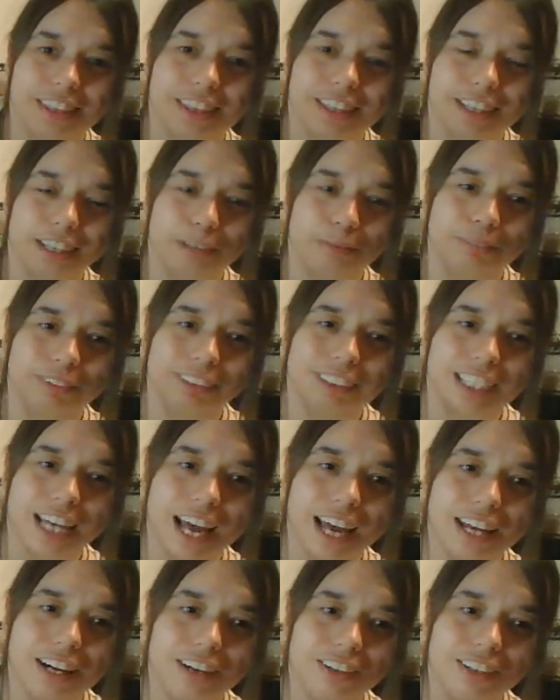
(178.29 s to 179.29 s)
theme
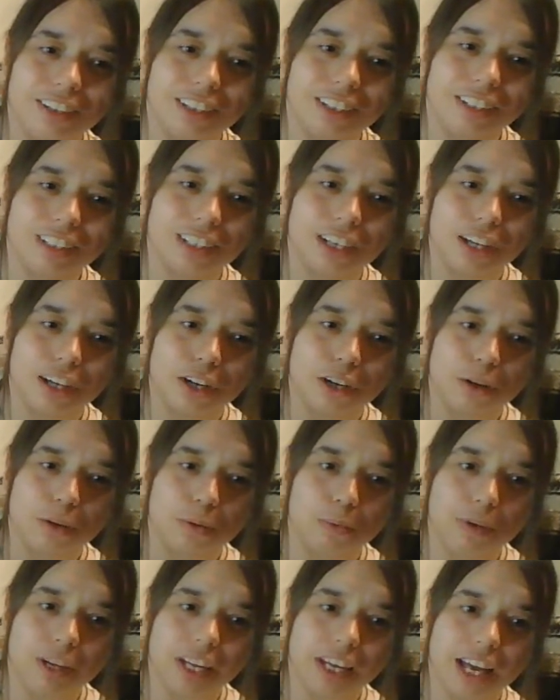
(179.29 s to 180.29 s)
title,
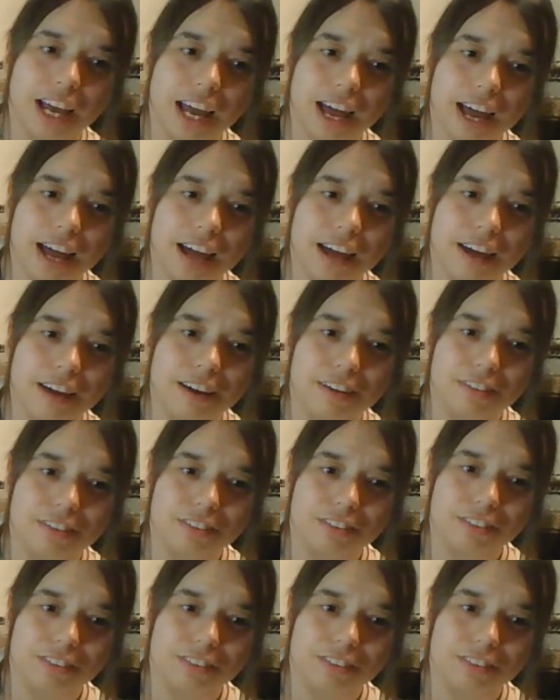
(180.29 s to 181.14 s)
we have